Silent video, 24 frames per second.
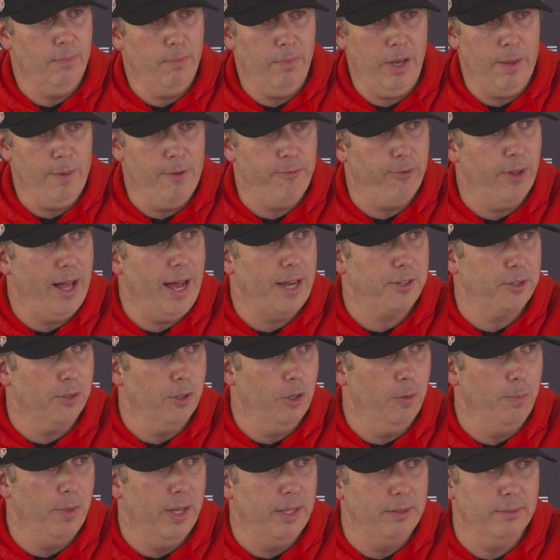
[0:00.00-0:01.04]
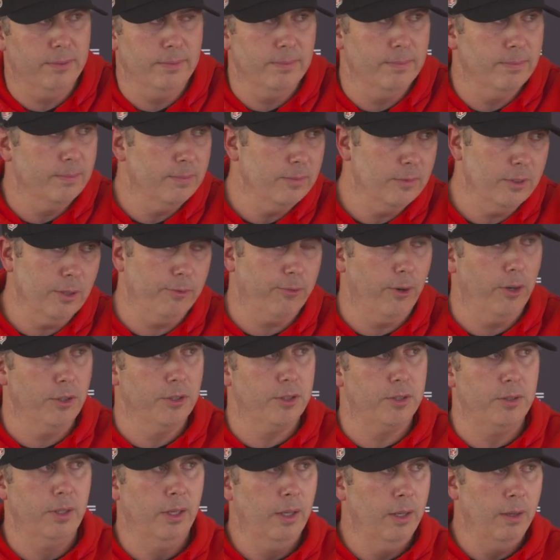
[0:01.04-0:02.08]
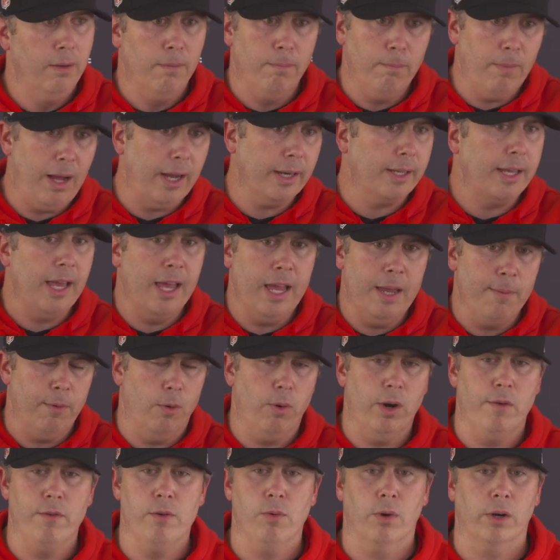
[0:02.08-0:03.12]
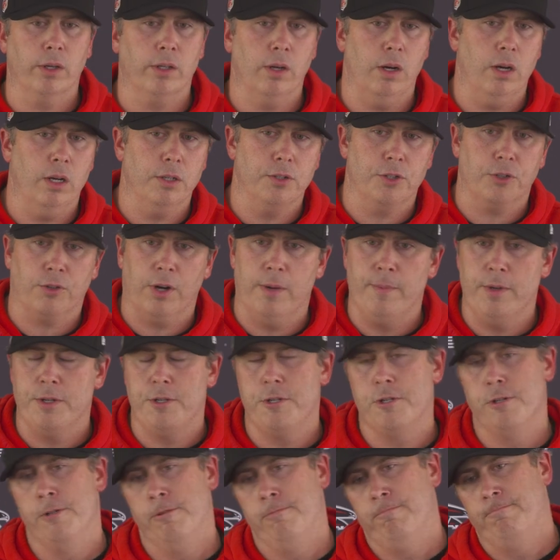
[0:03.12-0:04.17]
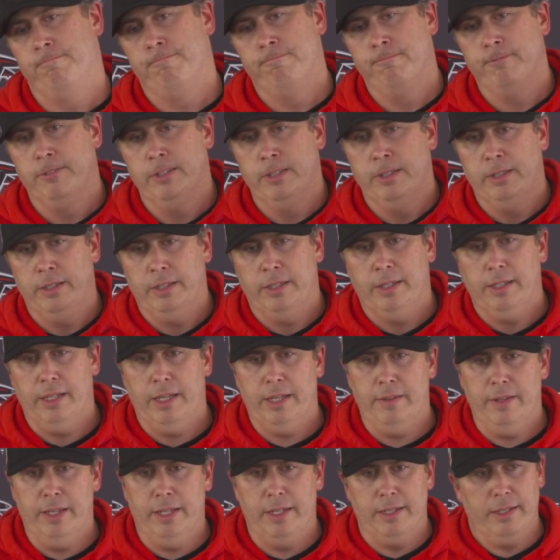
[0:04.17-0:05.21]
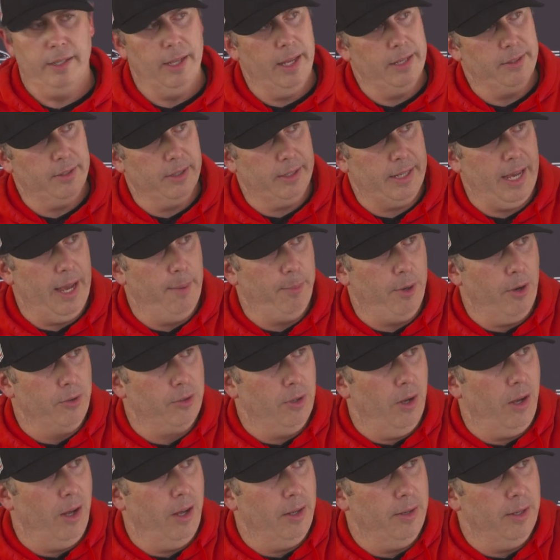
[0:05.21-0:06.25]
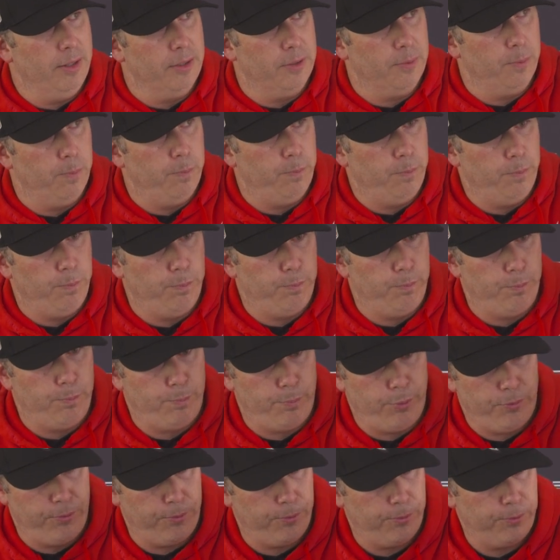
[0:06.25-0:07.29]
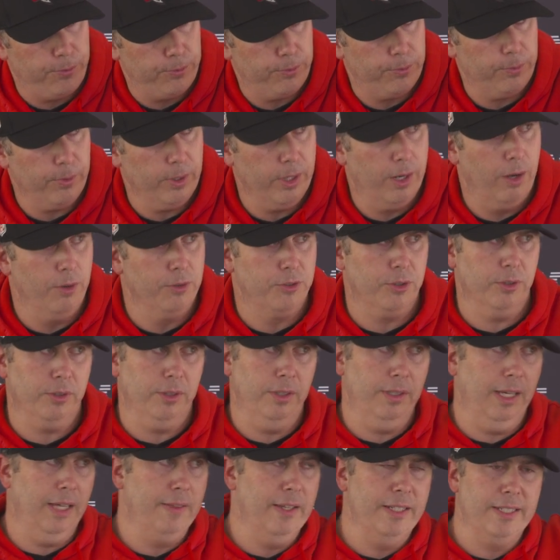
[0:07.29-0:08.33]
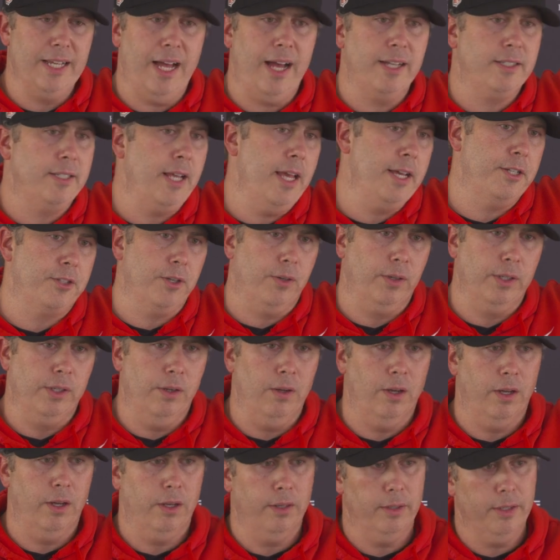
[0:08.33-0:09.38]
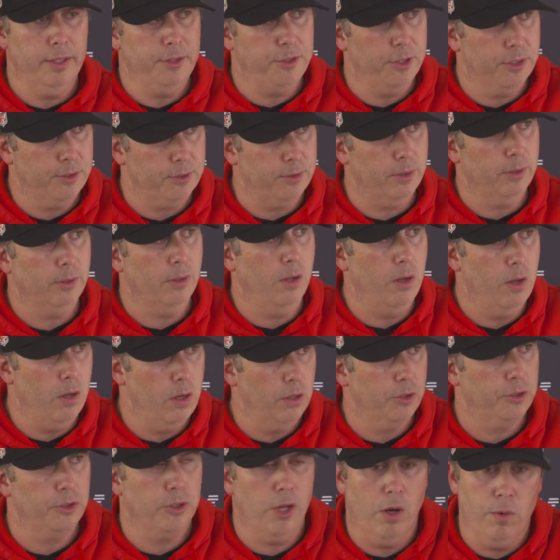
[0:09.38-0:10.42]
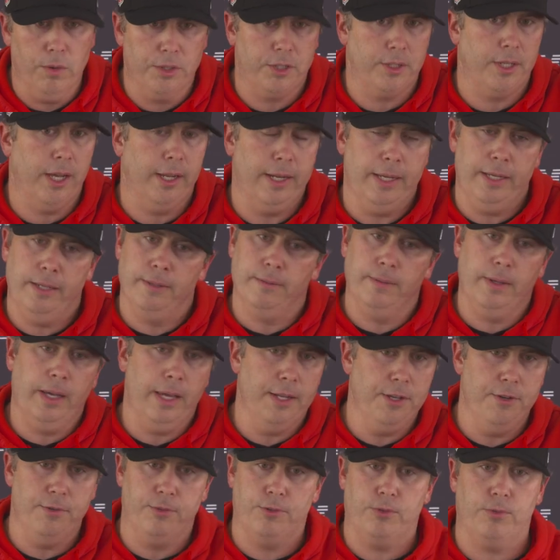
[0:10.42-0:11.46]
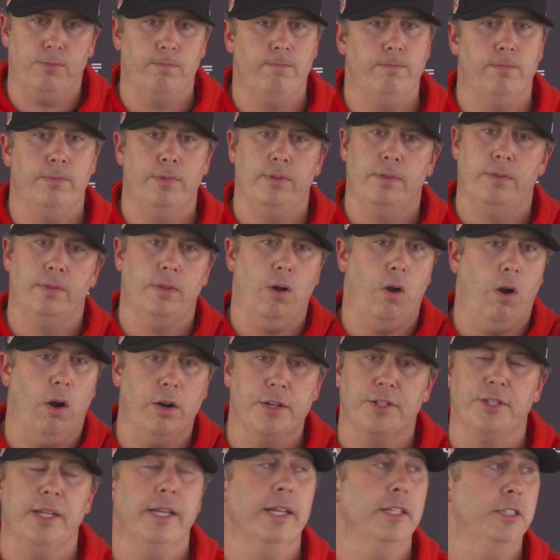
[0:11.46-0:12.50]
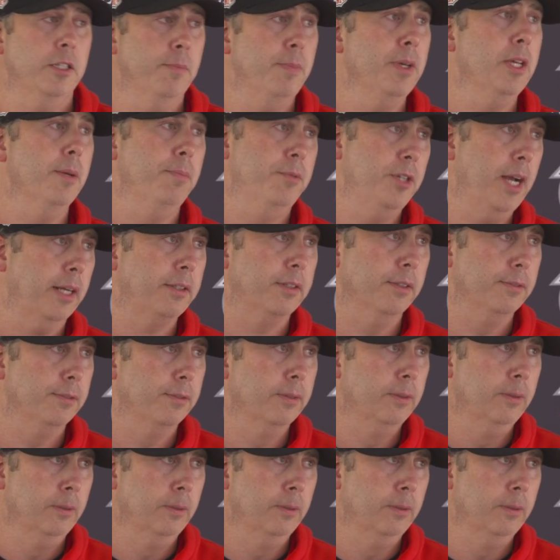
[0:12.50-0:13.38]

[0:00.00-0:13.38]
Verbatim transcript: maybe flash a little bit in your first mock game or whatever you want to call it, scrimmage. And then as the camp goes on, so you have these hot takes early on. It's just long, slow, and steady, and the hardest thing is to be objective,